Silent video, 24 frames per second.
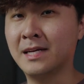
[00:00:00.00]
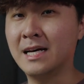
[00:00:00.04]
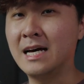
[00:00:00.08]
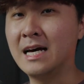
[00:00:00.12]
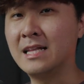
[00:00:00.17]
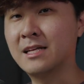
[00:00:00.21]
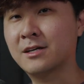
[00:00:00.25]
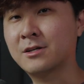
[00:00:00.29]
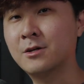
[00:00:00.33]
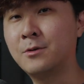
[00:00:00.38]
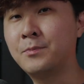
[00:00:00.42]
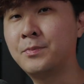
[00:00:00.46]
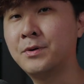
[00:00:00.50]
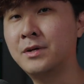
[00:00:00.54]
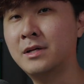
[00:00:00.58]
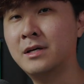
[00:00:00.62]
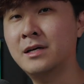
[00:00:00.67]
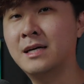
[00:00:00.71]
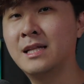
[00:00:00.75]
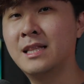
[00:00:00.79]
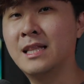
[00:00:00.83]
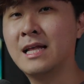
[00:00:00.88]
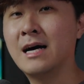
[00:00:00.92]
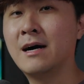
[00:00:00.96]
And a computer
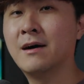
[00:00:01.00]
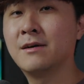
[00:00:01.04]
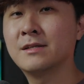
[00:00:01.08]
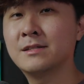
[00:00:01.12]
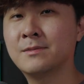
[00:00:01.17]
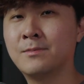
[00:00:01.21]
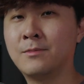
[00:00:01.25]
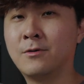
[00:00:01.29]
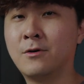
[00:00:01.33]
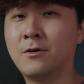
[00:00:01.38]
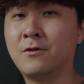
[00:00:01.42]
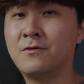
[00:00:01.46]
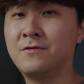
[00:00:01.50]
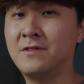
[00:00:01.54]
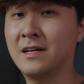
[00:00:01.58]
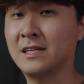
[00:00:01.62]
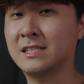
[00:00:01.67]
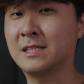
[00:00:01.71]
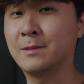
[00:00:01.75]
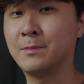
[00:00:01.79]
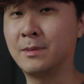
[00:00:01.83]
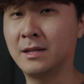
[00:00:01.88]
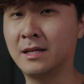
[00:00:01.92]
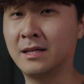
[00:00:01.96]
allows more
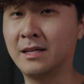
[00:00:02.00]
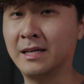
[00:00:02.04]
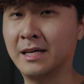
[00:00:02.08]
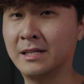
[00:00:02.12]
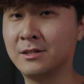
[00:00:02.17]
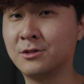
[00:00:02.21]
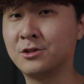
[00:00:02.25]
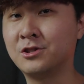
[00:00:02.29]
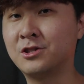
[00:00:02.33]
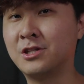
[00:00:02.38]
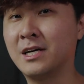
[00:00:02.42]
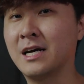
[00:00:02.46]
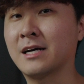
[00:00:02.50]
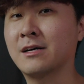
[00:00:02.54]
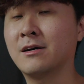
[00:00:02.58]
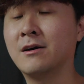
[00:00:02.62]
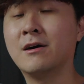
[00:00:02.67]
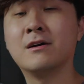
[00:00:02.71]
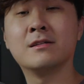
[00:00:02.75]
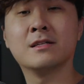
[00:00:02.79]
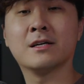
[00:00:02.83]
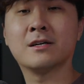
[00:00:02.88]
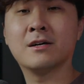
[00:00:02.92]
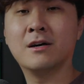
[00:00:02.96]
flexibility to check
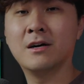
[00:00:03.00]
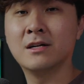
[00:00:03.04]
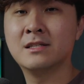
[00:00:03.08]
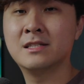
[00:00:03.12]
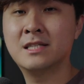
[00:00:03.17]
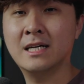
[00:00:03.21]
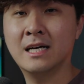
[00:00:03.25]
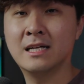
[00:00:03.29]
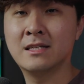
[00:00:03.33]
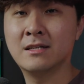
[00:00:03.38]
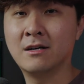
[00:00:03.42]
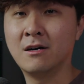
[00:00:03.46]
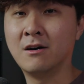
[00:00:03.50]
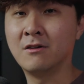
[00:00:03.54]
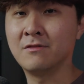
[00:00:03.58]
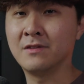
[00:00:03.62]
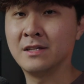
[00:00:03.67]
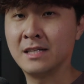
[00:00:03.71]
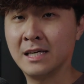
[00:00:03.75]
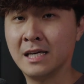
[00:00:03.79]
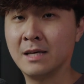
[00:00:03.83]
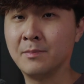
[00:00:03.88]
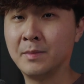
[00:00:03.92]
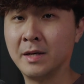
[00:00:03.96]
on the content of
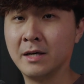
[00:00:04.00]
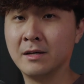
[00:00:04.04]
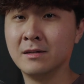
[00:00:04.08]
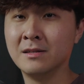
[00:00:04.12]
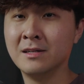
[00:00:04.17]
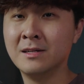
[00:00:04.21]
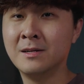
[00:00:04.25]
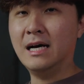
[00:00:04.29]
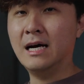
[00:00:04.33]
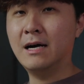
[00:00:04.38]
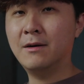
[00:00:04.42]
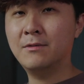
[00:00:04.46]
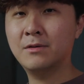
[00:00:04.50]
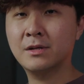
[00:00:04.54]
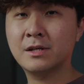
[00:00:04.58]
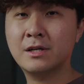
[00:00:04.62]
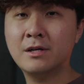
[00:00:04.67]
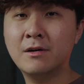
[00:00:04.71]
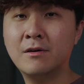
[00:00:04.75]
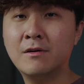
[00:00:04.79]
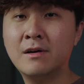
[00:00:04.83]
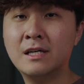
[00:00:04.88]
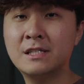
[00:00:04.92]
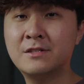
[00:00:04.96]
an email. I will
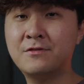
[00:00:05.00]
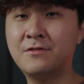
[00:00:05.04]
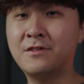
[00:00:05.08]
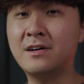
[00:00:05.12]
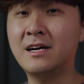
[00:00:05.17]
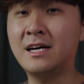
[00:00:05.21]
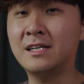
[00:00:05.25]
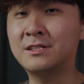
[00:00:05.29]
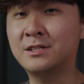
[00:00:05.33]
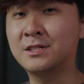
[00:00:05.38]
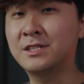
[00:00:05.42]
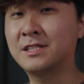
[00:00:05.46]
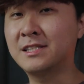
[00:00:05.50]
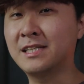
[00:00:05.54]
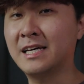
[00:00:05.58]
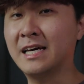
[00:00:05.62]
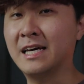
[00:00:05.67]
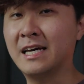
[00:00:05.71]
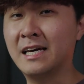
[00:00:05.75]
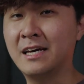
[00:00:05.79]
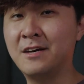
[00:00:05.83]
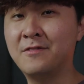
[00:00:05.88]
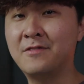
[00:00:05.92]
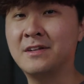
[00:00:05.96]
go as far as to
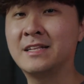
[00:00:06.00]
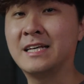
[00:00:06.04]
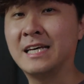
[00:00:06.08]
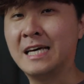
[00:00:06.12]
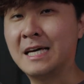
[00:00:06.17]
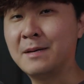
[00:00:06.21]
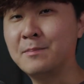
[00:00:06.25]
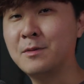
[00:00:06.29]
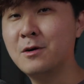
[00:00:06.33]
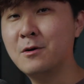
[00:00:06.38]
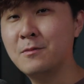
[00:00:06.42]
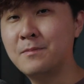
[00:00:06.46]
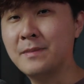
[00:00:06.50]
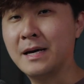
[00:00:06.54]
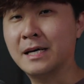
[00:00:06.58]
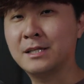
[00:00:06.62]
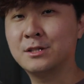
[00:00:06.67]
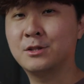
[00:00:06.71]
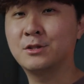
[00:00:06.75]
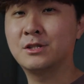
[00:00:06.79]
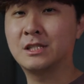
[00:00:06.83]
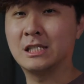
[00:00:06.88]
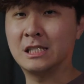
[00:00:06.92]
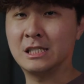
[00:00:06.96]
say if an email
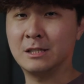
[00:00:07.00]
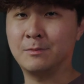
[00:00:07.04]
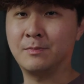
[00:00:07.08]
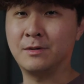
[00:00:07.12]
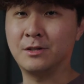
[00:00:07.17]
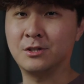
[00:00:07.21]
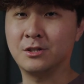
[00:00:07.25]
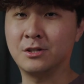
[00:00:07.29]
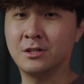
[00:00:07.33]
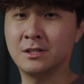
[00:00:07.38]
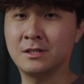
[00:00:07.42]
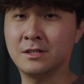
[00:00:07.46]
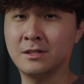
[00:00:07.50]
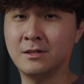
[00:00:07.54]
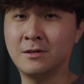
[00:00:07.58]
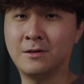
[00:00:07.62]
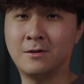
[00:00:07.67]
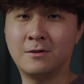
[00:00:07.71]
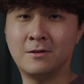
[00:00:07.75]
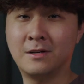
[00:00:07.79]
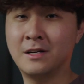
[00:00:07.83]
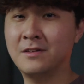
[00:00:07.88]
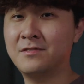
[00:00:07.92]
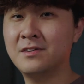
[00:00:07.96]
makes you suspicious
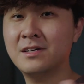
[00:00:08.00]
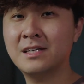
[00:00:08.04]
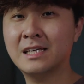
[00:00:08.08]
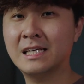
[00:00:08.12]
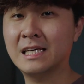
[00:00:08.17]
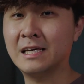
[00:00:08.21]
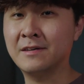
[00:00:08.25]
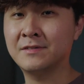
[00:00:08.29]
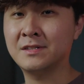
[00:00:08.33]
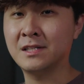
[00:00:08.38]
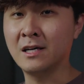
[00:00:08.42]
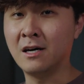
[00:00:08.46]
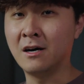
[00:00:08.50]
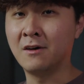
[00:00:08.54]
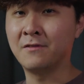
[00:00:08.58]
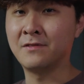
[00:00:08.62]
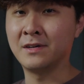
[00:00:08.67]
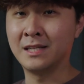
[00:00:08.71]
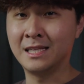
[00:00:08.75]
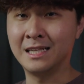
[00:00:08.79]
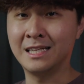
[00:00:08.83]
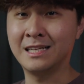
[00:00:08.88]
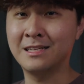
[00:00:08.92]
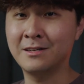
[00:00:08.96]
or even gives off
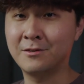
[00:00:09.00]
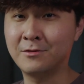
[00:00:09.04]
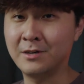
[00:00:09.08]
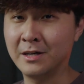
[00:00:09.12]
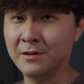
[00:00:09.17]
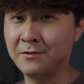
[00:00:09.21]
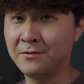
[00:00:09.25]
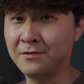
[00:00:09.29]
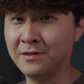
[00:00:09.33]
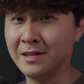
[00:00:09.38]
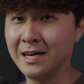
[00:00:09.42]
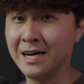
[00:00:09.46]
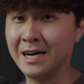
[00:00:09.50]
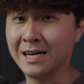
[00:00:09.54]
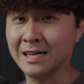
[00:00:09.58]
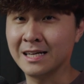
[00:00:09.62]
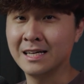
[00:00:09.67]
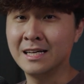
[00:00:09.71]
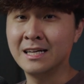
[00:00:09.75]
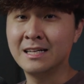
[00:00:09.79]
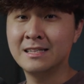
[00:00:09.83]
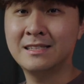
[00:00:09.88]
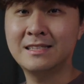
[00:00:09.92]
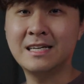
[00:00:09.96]
a little red flag,
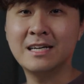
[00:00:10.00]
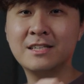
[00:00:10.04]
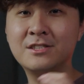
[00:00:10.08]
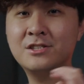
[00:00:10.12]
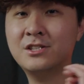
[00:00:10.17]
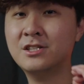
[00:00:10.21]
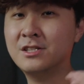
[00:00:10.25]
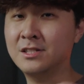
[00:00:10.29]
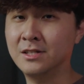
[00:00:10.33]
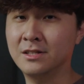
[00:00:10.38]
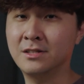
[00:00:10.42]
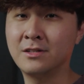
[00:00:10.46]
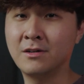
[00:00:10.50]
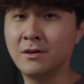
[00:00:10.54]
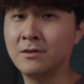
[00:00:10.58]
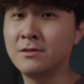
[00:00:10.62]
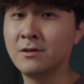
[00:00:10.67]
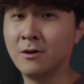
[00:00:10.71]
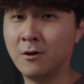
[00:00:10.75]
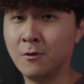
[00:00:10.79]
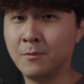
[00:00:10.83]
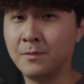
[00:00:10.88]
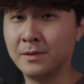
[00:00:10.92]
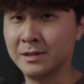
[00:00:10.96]
then just
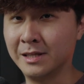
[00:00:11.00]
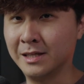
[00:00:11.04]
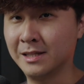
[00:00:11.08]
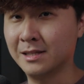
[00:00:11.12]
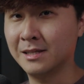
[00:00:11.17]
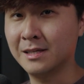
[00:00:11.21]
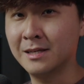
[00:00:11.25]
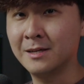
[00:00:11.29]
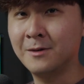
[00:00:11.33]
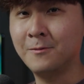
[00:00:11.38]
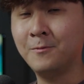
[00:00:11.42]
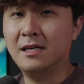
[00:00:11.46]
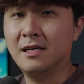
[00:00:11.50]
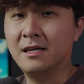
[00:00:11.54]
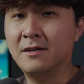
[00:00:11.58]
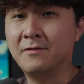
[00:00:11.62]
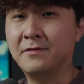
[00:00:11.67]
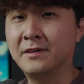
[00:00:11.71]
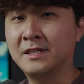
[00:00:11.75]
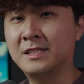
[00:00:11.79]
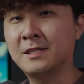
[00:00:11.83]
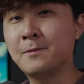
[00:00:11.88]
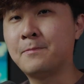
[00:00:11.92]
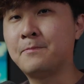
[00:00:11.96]
don't open it.
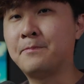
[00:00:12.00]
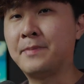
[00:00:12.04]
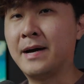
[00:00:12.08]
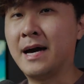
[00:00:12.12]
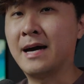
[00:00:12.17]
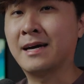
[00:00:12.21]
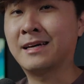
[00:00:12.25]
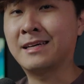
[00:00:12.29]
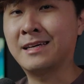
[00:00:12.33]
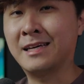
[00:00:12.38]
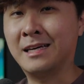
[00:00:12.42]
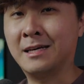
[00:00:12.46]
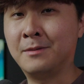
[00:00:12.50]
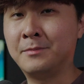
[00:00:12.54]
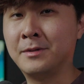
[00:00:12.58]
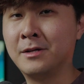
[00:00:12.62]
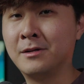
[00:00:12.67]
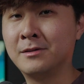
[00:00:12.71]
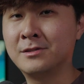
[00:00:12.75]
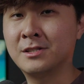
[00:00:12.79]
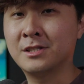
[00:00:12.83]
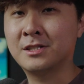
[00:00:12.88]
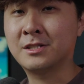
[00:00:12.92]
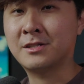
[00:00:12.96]
If it's a bank
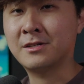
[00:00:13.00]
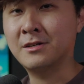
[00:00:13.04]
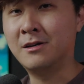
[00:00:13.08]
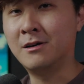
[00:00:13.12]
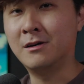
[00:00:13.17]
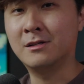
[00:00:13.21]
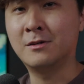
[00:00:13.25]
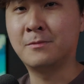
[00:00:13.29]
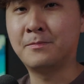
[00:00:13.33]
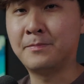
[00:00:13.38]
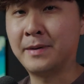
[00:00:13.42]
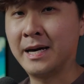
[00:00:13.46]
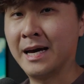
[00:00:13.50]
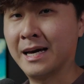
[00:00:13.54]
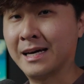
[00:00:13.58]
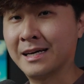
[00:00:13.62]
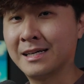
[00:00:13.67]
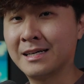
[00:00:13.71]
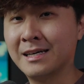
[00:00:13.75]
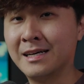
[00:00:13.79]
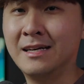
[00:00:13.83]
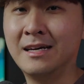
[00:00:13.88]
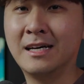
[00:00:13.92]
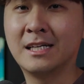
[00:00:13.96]
email, just call the
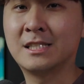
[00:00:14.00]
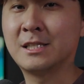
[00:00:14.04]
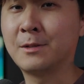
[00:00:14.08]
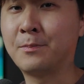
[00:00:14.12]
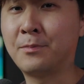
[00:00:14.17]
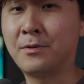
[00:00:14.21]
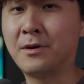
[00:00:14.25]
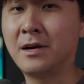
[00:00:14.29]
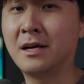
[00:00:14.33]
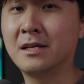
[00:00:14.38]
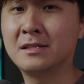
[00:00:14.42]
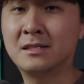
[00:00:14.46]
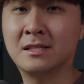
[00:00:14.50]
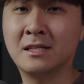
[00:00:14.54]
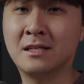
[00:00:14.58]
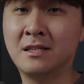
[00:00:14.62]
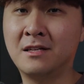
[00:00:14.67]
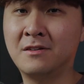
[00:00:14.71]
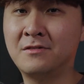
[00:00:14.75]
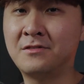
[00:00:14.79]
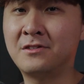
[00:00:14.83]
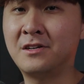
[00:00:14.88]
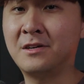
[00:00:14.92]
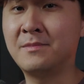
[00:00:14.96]
bank. A surprise
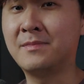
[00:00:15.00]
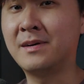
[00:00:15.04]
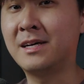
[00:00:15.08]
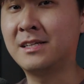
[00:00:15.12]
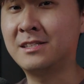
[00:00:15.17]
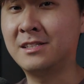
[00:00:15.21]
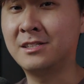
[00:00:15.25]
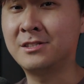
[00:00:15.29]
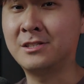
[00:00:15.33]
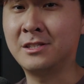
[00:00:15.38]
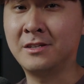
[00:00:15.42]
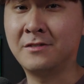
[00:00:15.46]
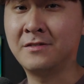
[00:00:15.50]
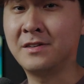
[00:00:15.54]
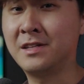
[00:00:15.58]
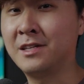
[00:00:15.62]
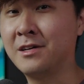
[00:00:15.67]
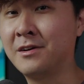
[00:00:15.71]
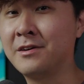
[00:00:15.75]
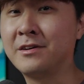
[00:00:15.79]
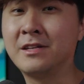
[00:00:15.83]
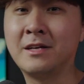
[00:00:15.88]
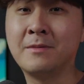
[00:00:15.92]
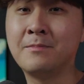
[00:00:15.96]
delivery message even
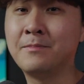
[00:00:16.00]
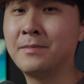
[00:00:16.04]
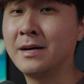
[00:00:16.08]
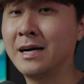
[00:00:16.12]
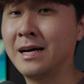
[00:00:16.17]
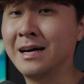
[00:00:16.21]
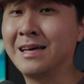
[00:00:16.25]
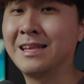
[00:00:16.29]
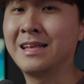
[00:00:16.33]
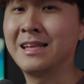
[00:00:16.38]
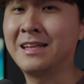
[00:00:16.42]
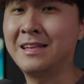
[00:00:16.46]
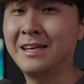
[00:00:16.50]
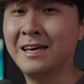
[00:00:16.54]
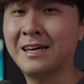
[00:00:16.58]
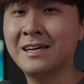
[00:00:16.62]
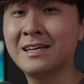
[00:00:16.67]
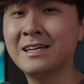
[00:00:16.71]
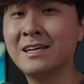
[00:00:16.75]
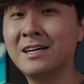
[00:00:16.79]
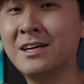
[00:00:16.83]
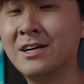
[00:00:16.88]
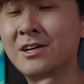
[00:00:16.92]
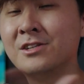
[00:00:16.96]
though you didn't buy anything,
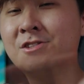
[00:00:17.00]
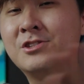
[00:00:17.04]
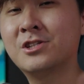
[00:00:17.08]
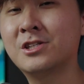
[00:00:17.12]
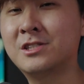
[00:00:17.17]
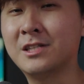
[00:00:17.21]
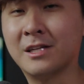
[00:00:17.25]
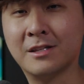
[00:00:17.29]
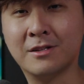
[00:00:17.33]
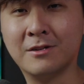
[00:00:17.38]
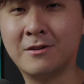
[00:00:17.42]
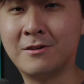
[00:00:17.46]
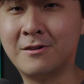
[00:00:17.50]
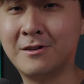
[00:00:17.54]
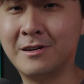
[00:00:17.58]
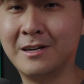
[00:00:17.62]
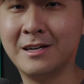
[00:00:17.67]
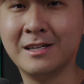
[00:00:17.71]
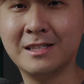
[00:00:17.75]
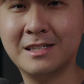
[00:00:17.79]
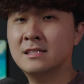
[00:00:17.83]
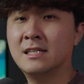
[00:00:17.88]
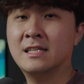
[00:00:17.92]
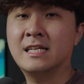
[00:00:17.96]
just ignore
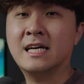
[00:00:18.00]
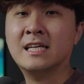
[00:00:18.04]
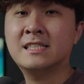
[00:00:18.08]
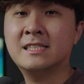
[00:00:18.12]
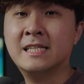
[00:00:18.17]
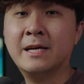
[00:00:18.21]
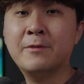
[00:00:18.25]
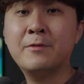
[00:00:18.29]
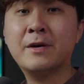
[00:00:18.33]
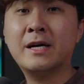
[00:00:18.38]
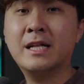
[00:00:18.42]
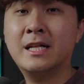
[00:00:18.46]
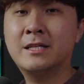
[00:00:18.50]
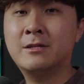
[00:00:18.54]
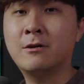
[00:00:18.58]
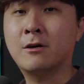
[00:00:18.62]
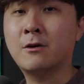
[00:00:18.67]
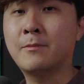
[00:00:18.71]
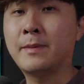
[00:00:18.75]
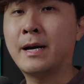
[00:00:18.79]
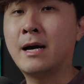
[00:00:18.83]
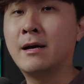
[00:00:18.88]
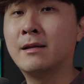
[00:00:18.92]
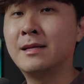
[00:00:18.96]
it. The next thing we gotta talk
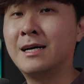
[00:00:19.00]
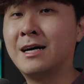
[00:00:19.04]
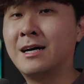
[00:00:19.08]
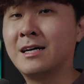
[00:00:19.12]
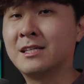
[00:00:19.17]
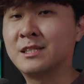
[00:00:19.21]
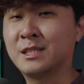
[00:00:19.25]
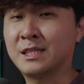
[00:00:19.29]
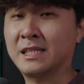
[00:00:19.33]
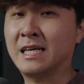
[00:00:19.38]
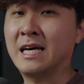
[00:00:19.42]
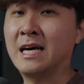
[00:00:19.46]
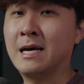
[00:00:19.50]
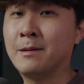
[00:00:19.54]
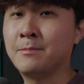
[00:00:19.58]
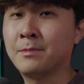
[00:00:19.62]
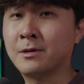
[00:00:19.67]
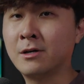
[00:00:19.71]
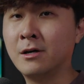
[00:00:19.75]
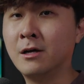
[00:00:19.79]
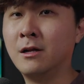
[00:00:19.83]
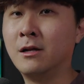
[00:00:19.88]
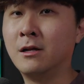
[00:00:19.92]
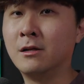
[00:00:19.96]
about are scam
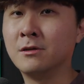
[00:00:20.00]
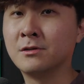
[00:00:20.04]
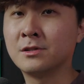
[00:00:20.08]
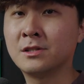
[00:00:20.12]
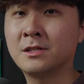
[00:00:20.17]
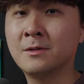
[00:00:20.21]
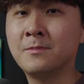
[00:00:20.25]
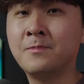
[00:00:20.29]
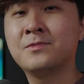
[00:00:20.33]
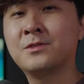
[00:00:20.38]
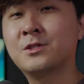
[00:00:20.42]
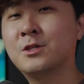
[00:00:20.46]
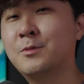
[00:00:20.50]
calls.